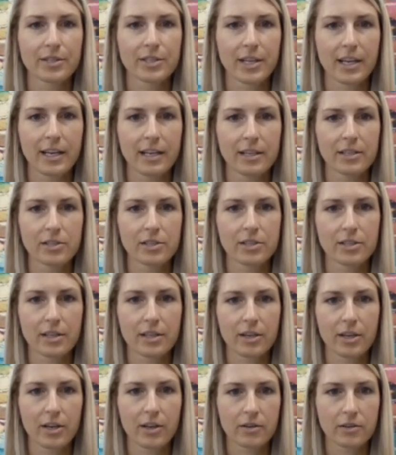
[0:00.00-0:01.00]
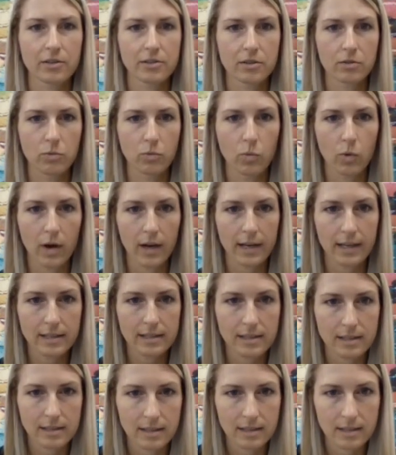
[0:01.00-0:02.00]
change the color to white
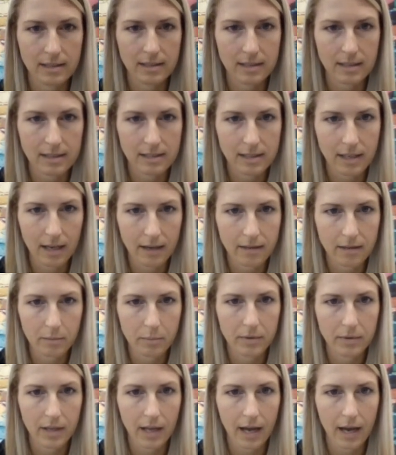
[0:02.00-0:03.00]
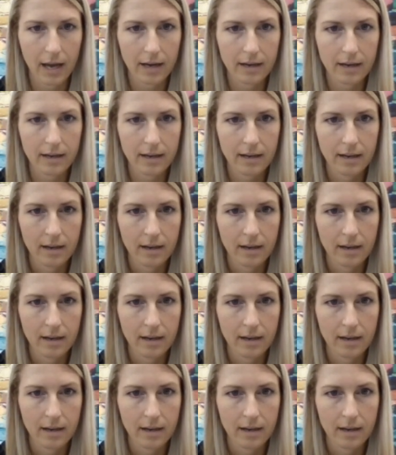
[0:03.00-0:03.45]
since this is inside the black.